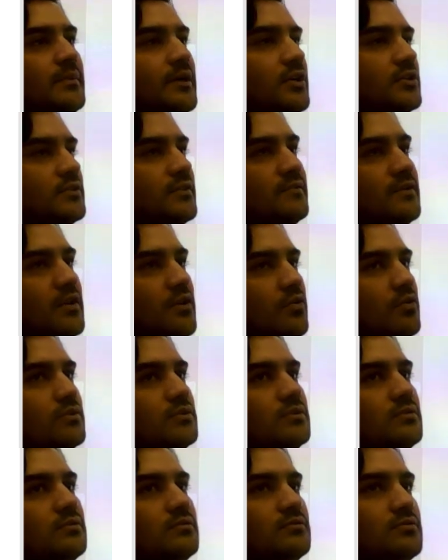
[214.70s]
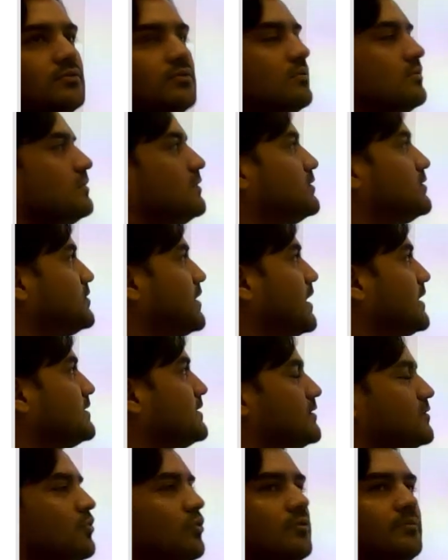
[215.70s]
because of the loads. So the
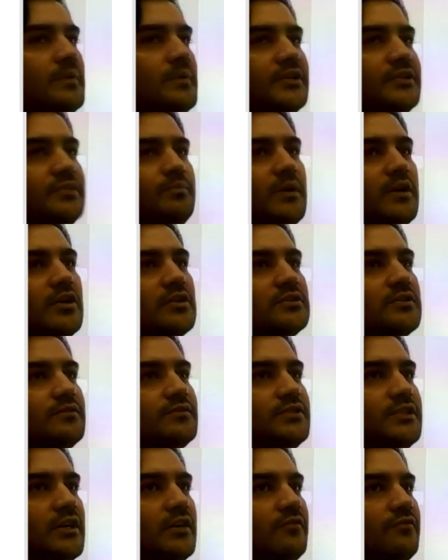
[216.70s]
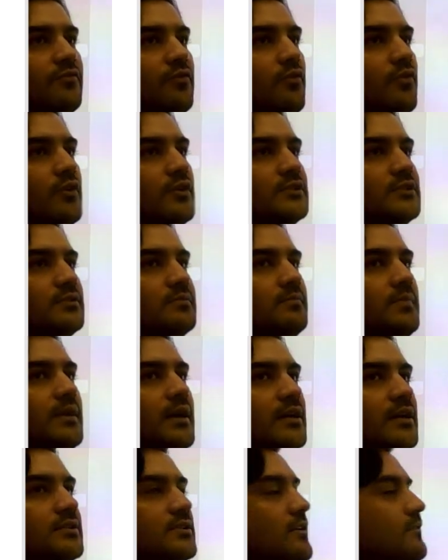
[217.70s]
stresses could be because of shear force,
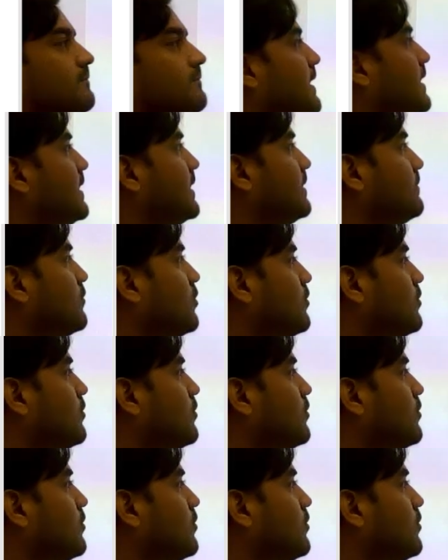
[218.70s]
because of bending